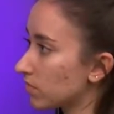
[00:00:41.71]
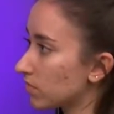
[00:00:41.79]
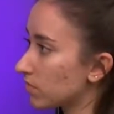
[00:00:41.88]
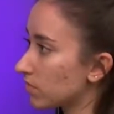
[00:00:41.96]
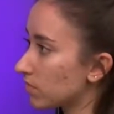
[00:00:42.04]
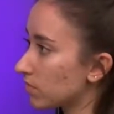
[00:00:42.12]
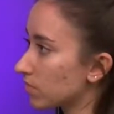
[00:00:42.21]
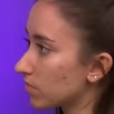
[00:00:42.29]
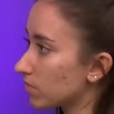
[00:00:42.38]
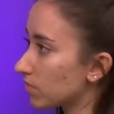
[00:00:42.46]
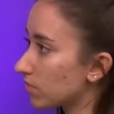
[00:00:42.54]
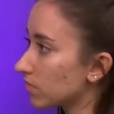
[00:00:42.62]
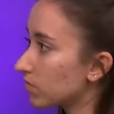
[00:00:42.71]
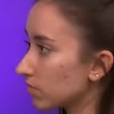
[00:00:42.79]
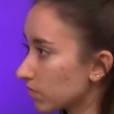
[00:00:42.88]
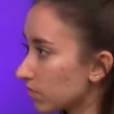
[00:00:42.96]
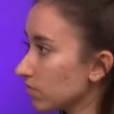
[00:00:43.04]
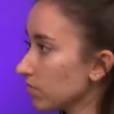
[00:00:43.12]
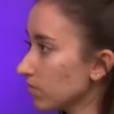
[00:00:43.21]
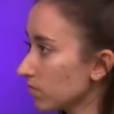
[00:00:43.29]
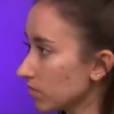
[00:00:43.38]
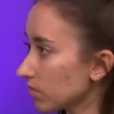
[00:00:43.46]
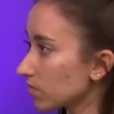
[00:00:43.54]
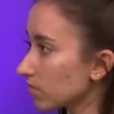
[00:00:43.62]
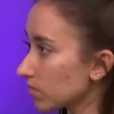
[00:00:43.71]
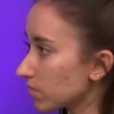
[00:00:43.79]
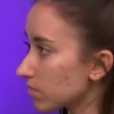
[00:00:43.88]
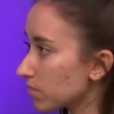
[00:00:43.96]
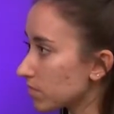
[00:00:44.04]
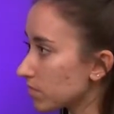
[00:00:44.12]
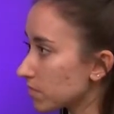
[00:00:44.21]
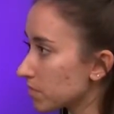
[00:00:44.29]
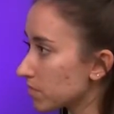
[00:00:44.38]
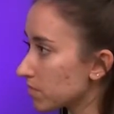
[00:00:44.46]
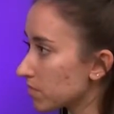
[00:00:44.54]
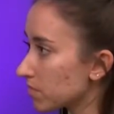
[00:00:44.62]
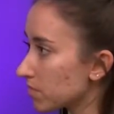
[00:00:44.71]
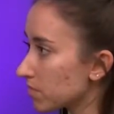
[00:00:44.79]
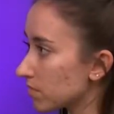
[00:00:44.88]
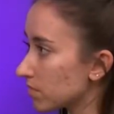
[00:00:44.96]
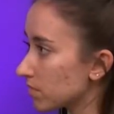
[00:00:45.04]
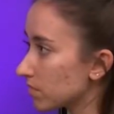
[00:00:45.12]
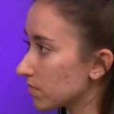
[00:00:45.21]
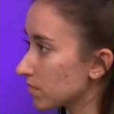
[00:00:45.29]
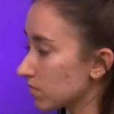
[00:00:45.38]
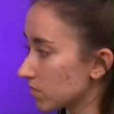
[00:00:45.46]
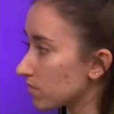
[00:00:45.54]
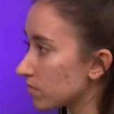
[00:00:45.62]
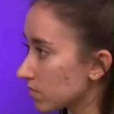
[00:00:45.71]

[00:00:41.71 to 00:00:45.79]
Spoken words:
(silent)